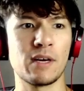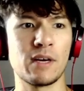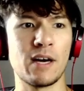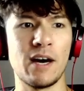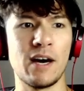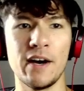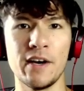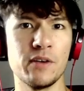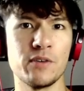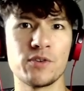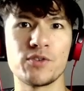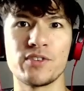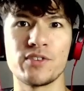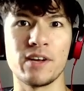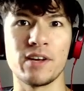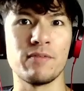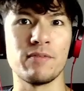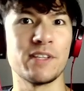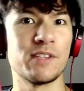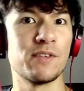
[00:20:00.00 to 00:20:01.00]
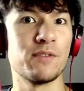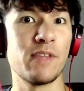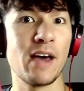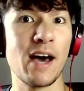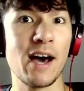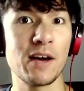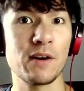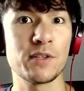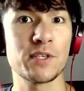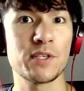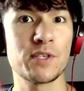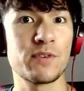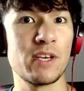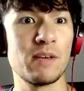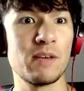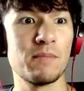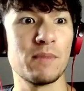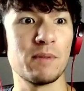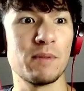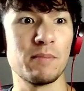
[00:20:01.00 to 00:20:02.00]
you should definitely do that on stream
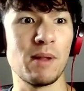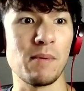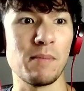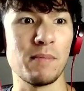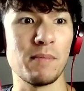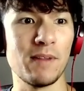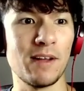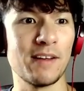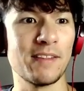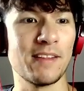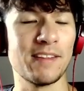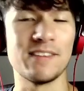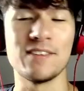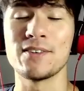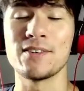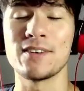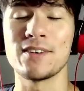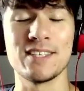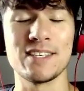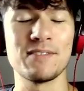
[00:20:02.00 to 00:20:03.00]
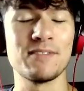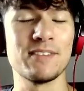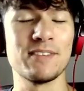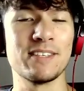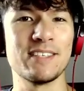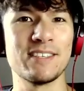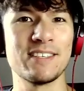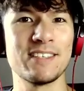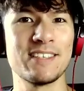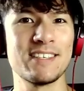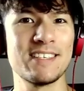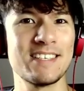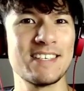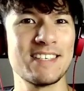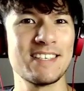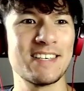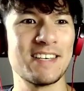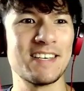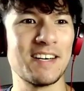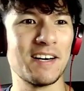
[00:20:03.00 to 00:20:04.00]
and blah blah blah, then you can definitely
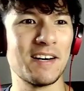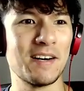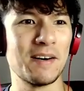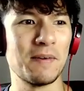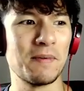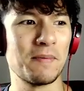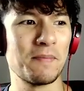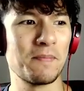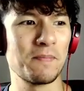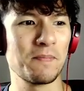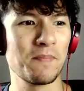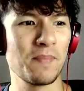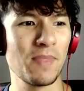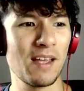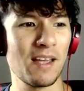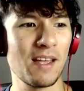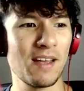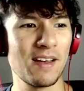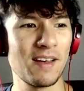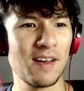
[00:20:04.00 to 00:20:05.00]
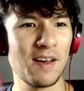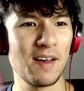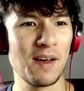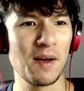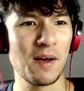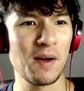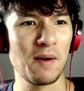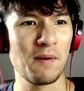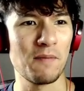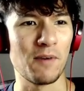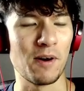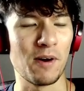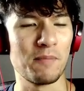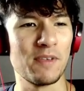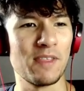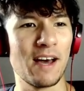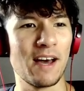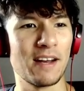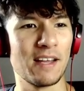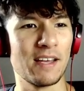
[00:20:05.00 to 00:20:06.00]
write me
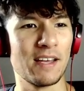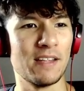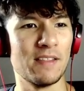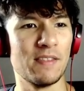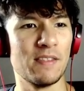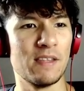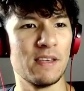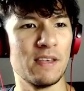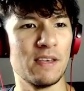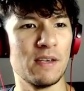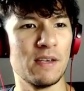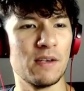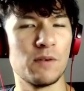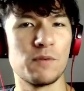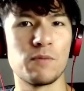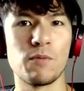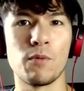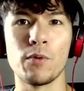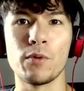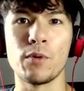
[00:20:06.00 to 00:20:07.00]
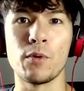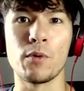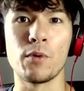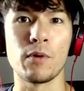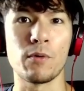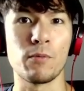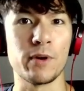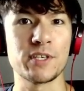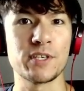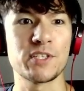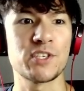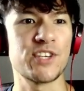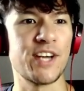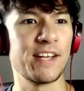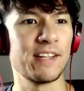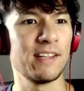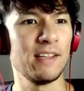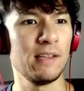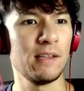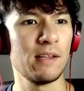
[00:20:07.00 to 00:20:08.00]
that in the your request
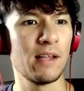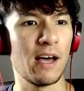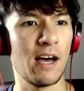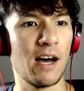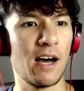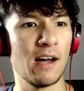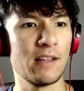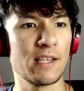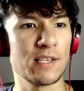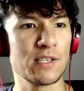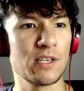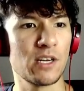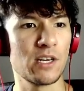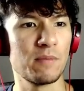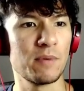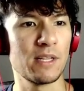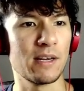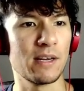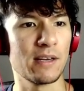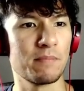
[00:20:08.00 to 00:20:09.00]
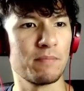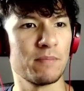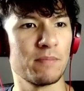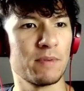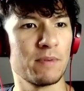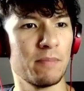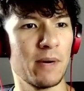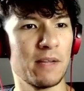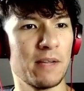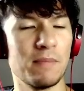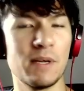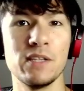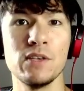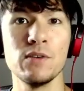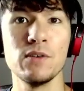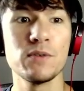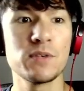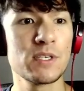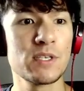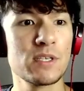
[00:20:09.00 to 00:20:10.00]
channel. There's gonna be like my
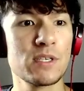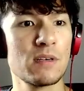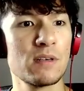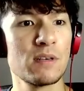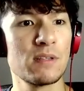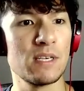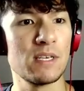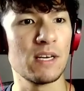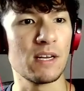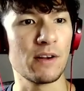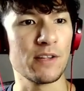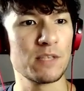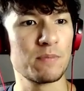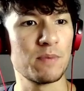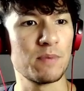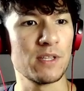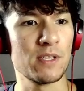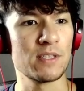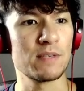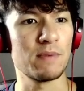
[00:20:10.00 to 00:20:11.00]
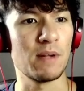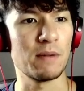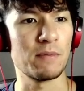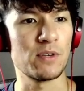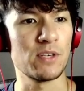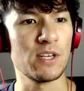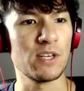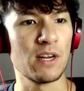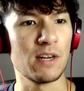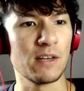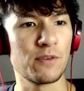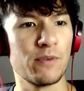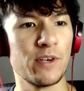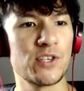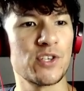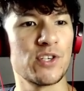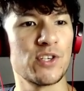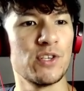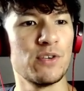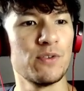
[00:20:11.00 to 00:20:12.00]
news, the announcements, MTG
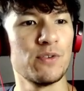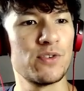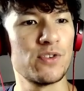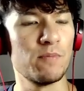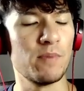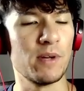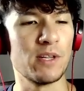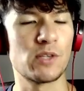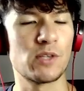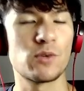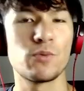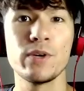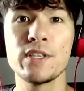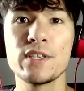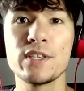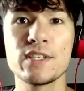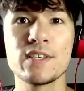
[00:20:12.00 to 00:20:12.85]
Alteration, YouTube, and tweets,